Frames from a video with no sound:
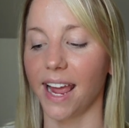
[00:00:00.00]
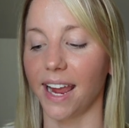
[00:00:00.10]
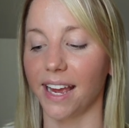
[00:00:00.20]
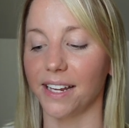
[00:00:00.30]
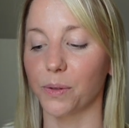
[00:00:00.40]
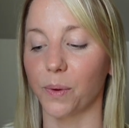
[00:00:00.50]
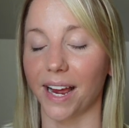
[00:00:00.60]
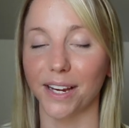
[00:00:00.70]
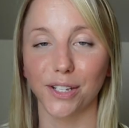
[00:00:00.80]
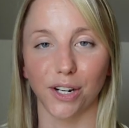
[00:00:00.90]
And
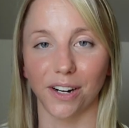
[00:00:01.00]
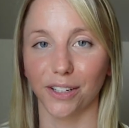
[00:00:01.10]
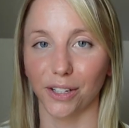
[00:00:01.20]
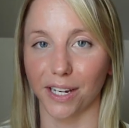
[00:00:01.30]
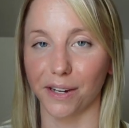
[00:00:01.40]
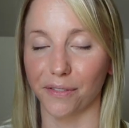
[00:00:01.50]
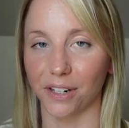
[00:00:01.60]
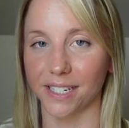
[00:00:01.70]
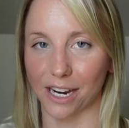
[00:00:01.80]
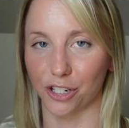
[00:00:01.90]
when I started looking
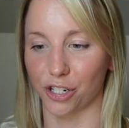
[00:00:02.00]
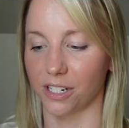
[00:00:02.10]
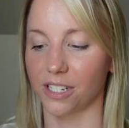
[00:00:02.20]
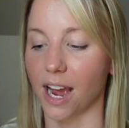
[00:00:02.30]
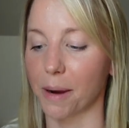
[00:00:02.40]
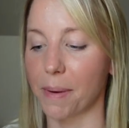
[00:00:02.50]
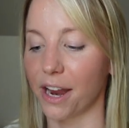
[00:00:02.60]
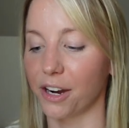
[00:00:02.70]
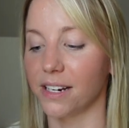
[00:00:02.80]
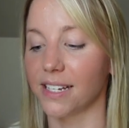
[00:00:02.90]
for textured sock
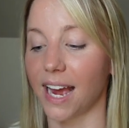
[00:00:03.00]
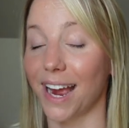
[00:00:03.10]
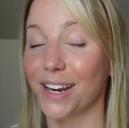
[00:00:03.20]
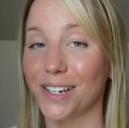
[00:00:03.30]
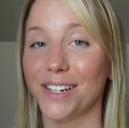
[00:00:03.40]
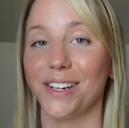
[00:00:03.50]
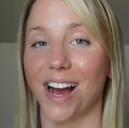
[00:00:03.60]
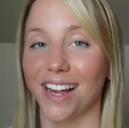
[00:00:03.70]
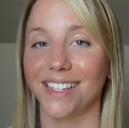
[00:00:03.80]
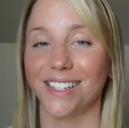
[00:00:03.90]
patterns, I could
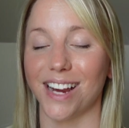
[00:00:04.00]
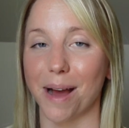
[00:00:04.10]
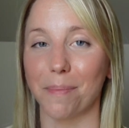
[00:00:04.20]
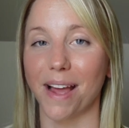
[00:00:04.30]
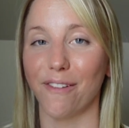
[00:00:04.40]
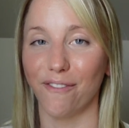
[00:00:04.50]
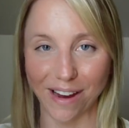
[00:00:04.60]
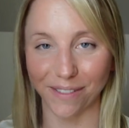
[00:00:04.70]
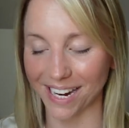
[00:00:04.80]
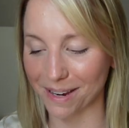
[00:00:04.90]
not stop
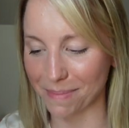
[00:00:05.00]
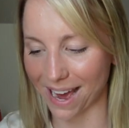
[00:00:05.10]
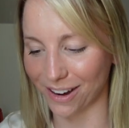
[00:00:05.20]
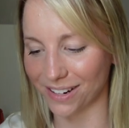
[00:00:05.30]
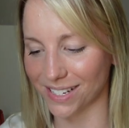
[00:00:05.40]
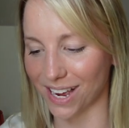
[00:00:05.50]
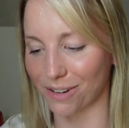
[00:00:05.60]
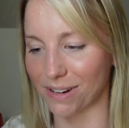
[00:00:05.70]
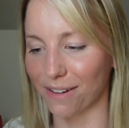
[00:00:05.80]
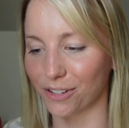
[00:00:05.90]
favoriting patterns
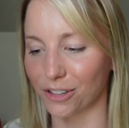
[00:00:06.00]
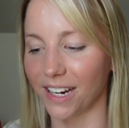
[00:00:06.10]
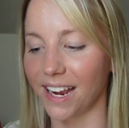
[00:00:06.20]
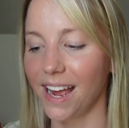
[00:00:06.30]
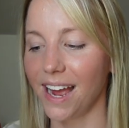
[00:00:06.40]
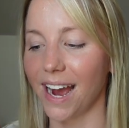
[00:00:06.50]
on Ravelry.